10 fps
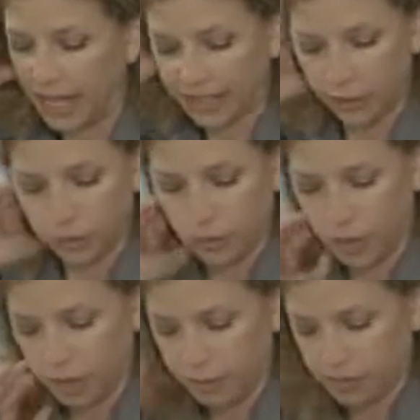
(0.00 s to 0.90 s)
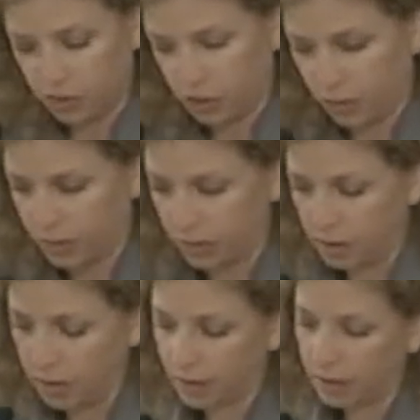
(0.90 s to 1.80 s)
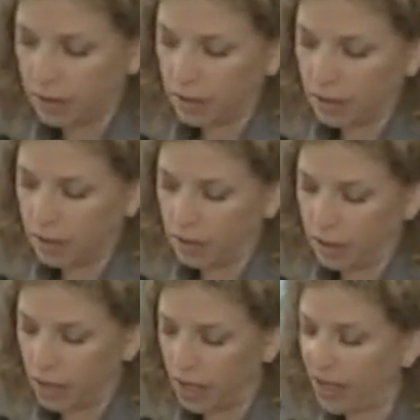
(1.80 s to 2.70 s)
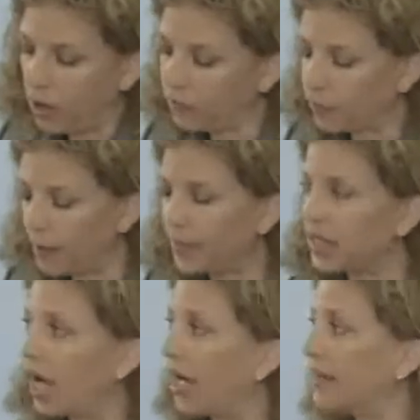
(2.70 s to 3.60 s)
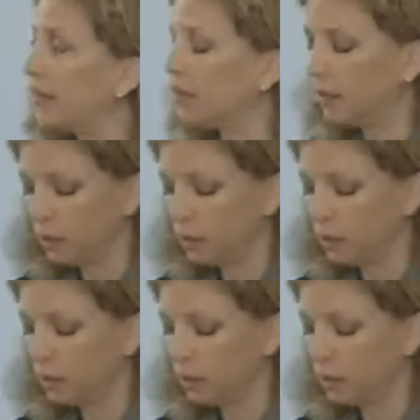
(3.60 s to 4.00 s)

Thank you, Mr. Chairman. I offer Amendment 9,